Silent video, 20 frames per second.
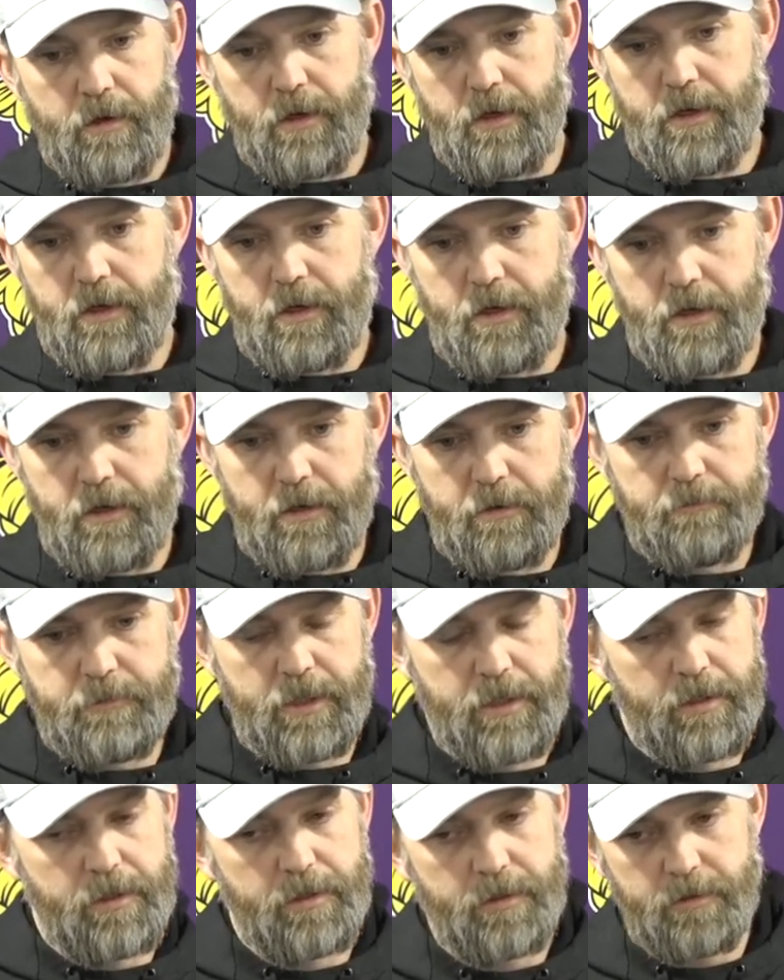Well,
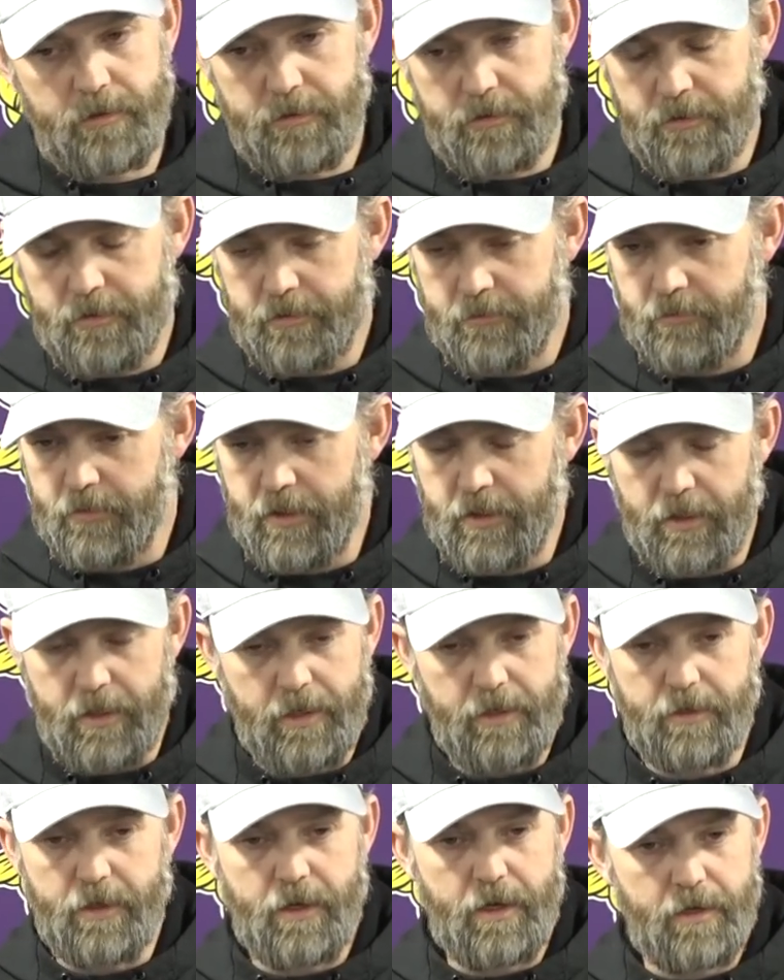
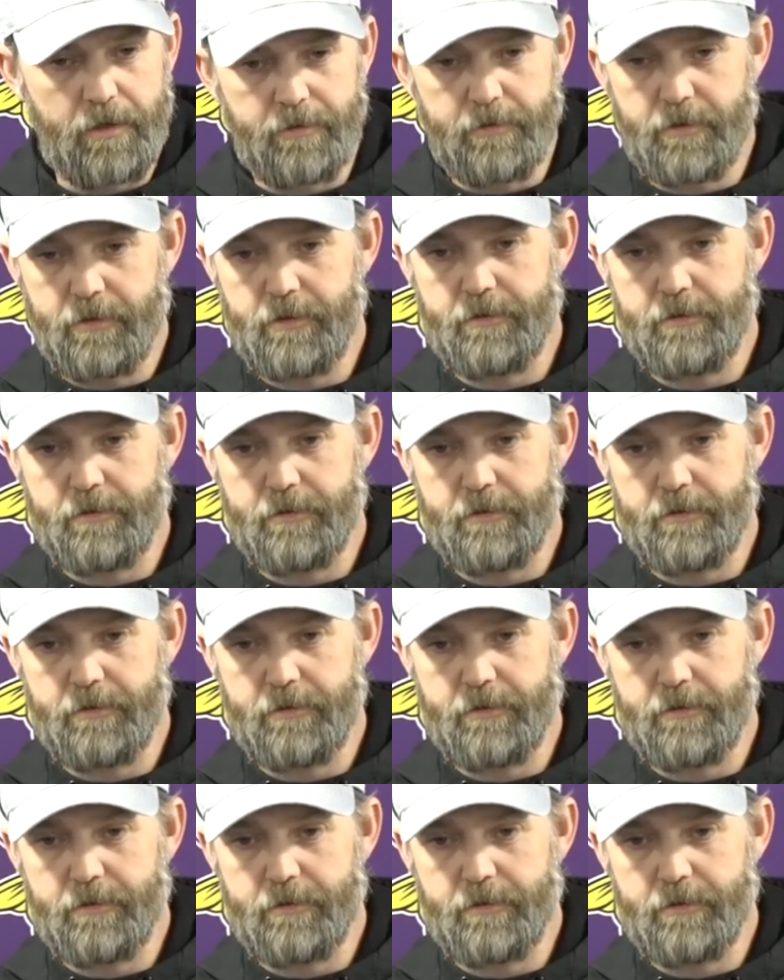I